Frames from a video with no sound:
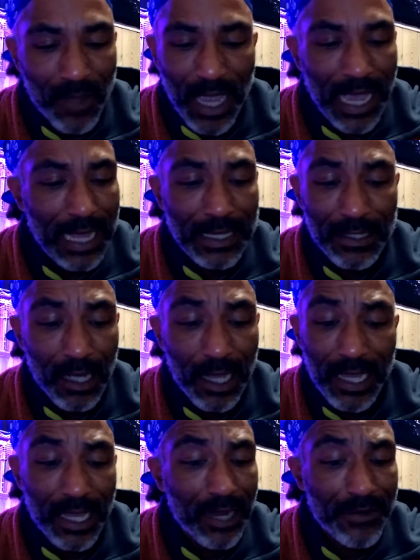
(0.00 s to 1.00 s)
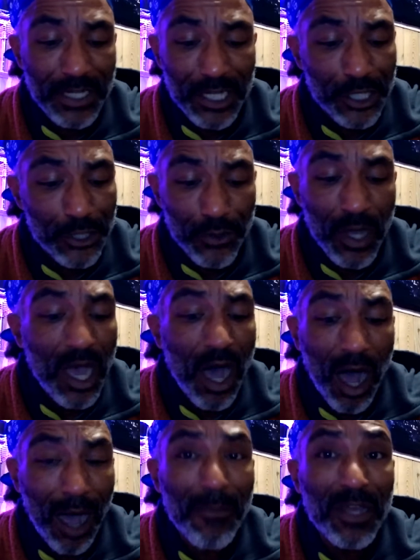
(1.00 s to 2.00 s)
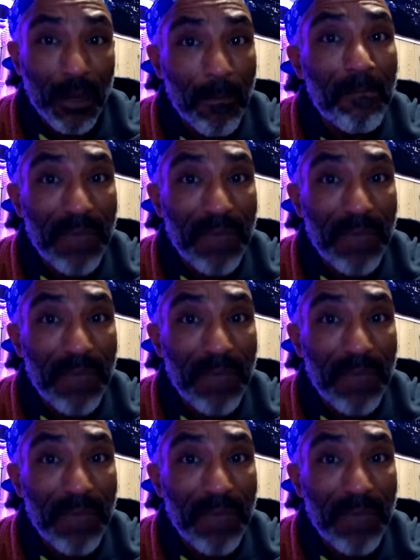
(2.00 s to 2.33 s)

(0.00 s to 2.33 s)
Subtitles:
And I can guarantee you, I'm going to